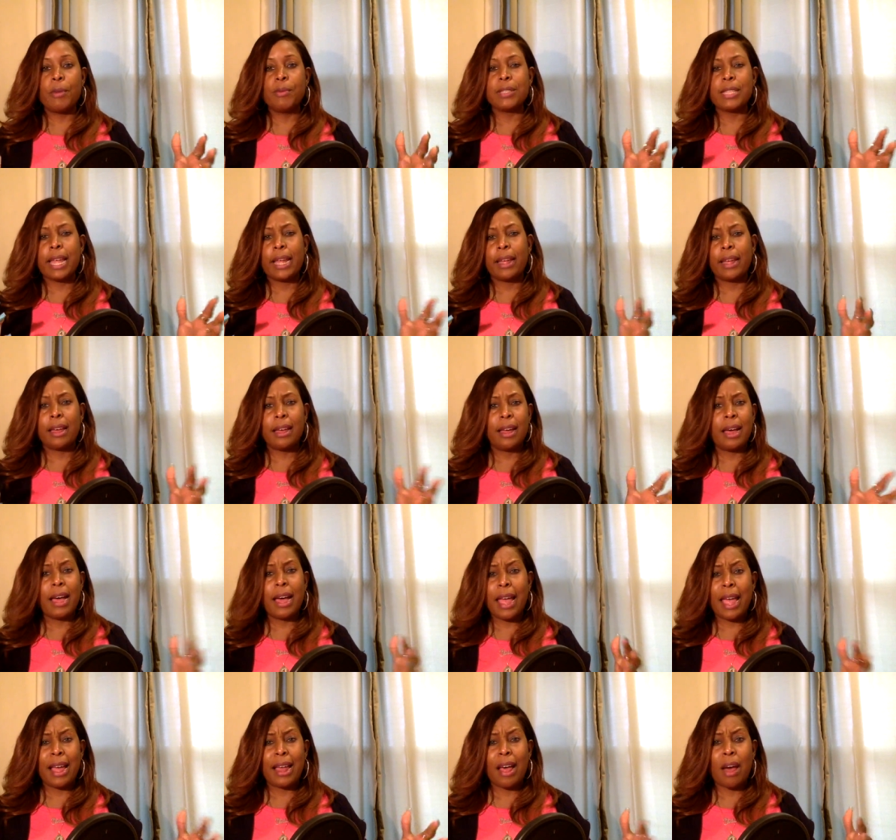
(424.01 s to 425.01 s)
It was like
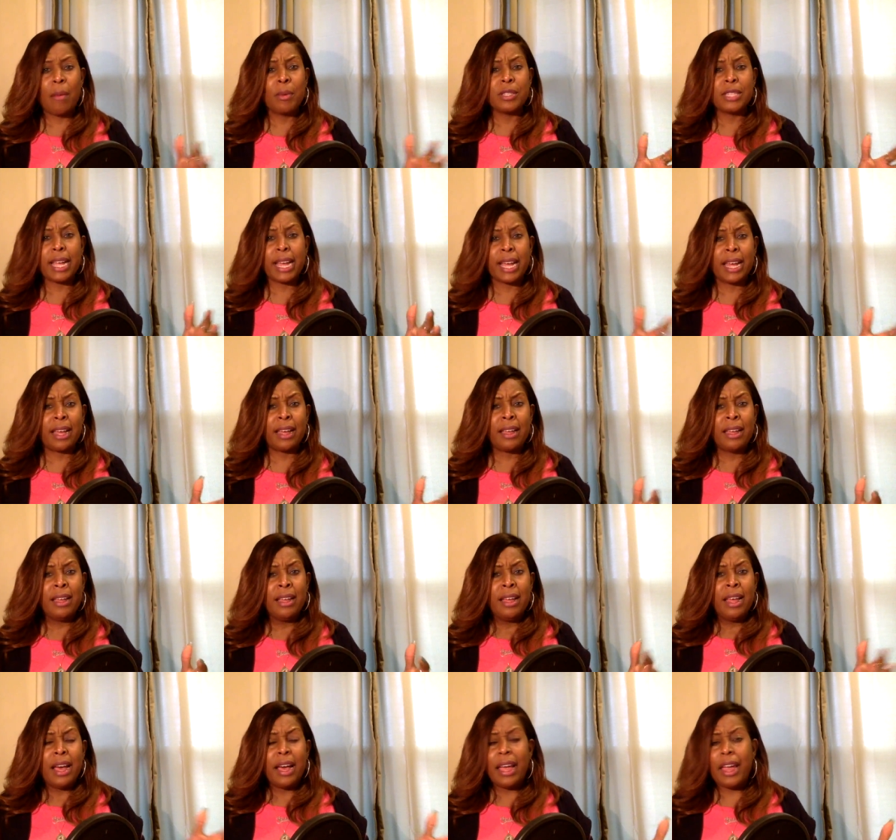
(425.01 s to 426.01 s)
almost like a
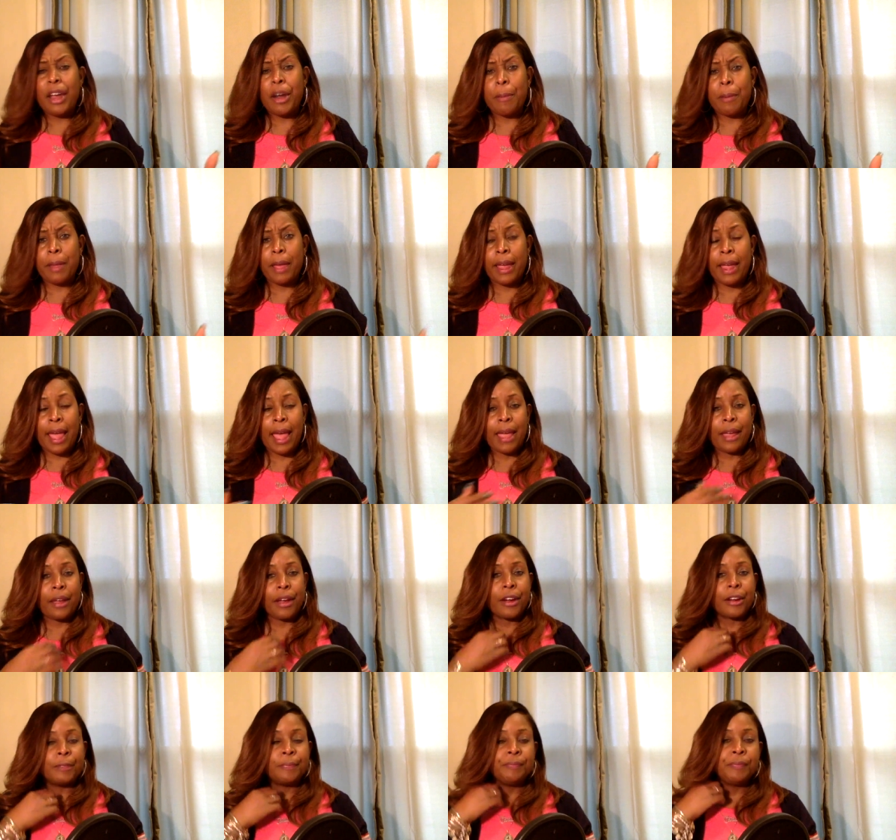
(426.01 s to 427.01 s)
airplane
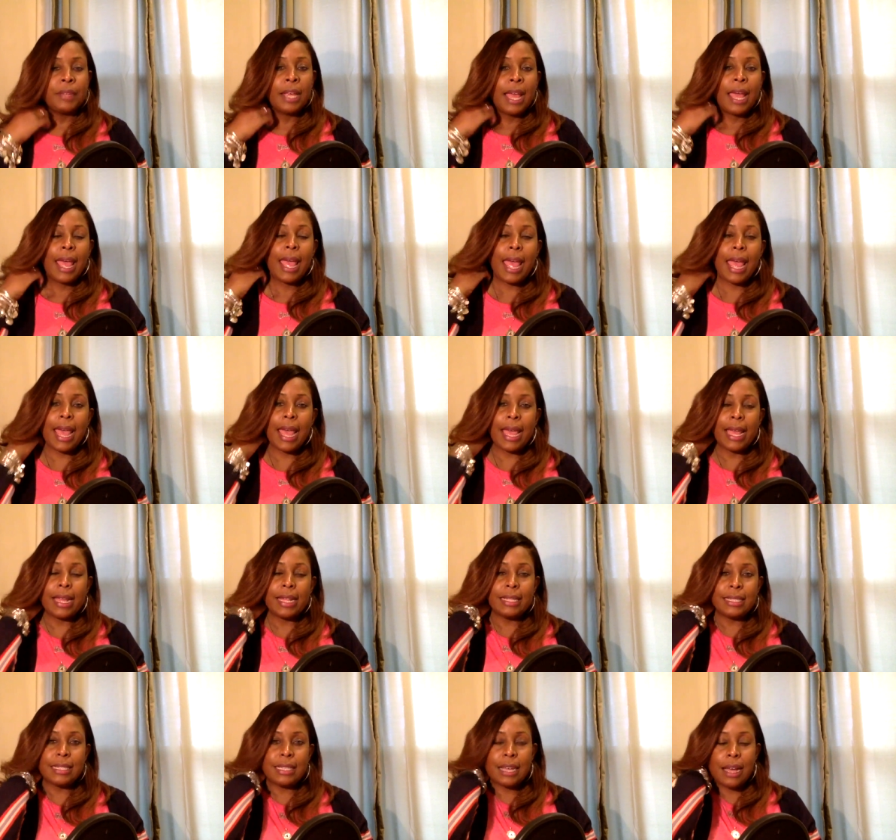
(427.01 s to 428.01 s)
hangar.
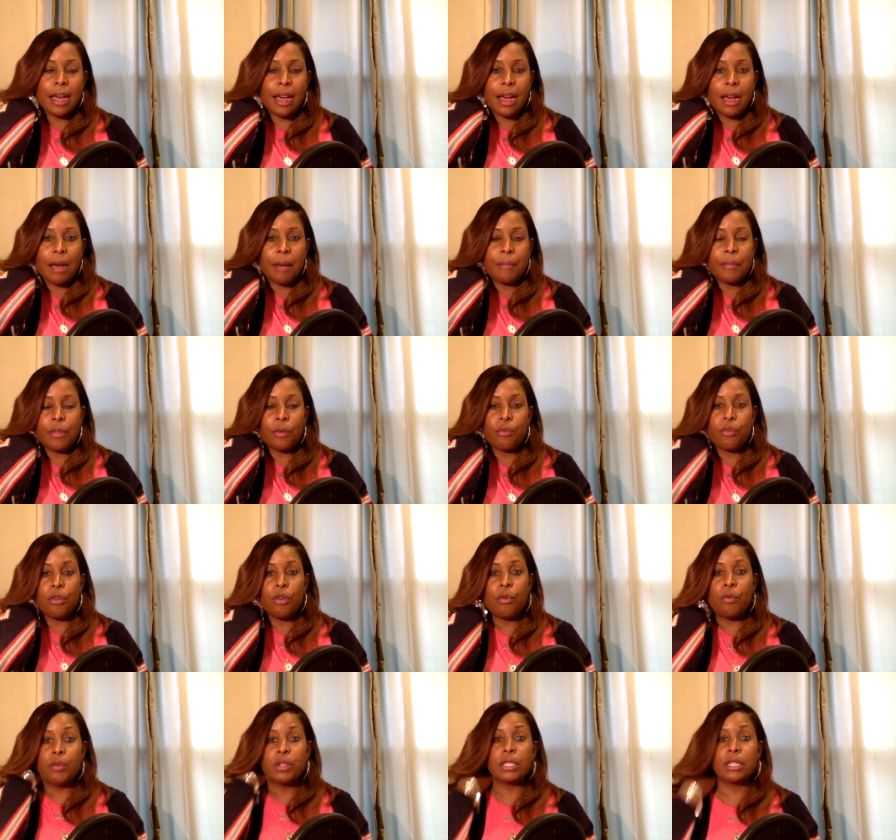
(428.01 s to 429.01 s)
And the
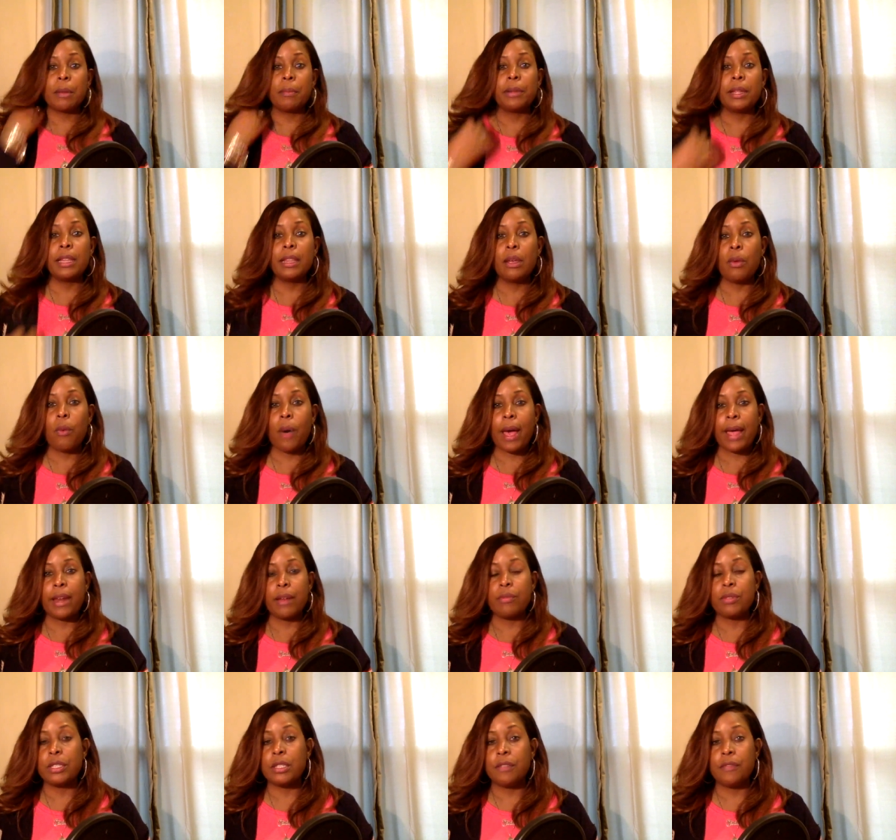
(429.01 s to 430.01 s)
room was completely white.
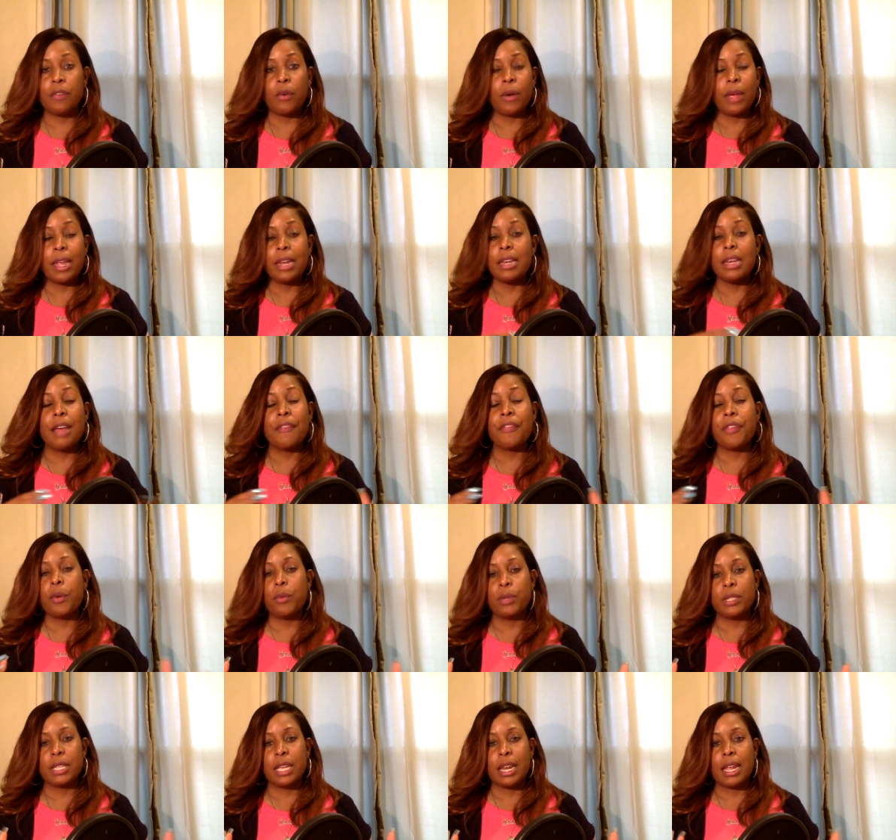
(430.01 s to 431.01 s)
It was nothing
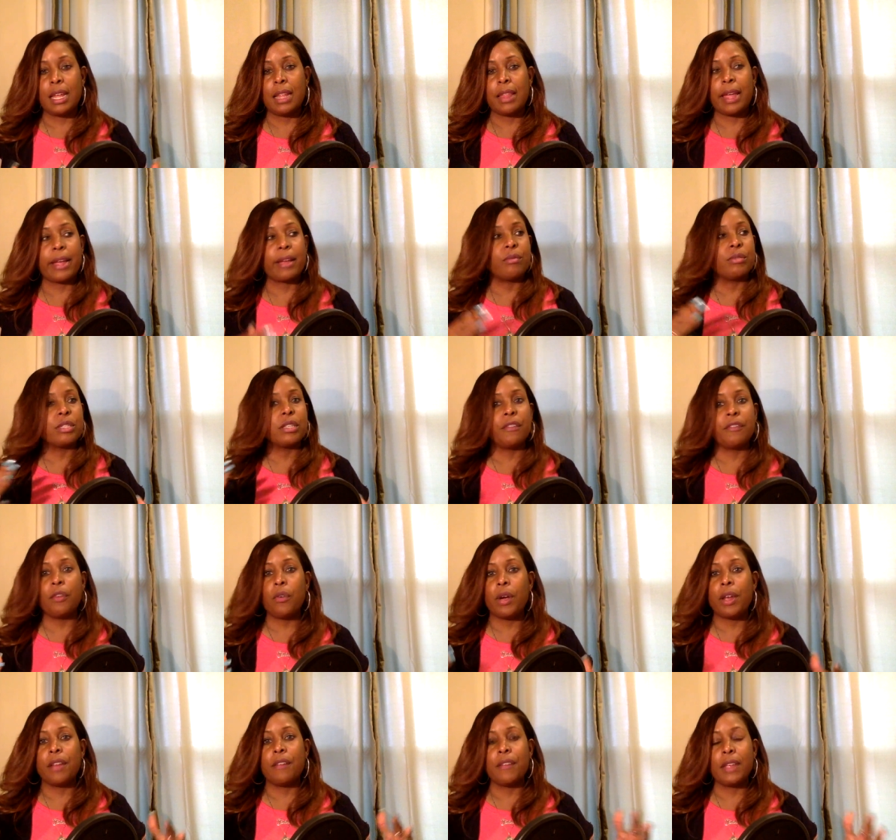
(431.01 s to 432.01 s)
was in it. Like, it was
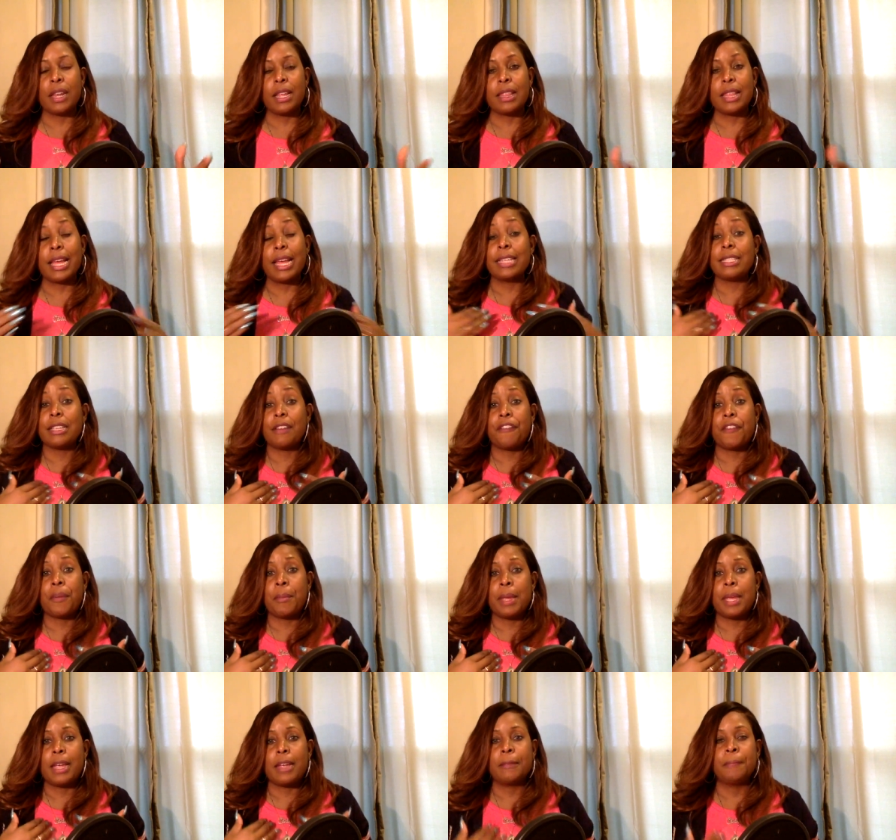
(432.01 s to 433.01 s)
devoid of anything except for
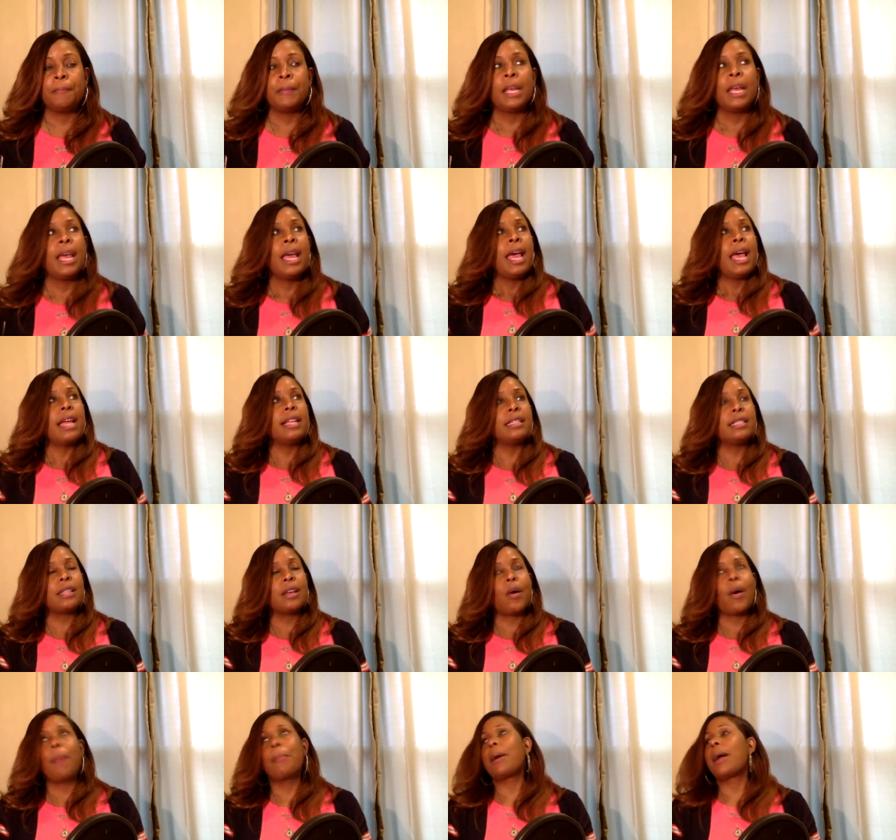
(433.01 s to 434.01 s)
me. And so
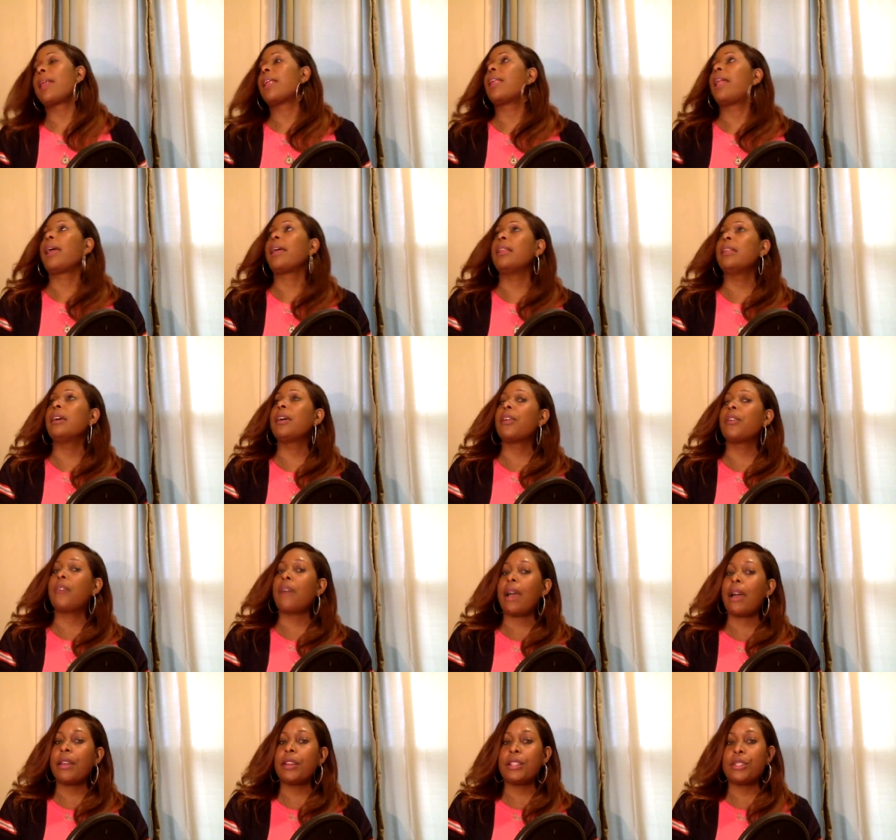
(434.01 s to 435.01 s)
I'm kind of like looking
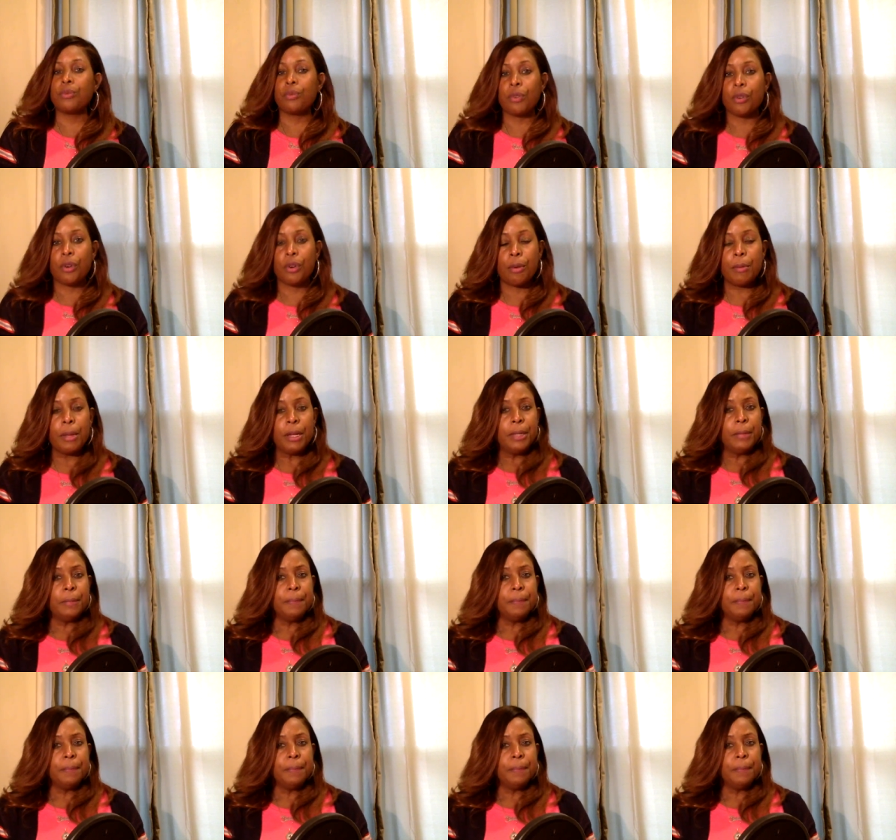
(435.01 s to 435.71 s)
around this room.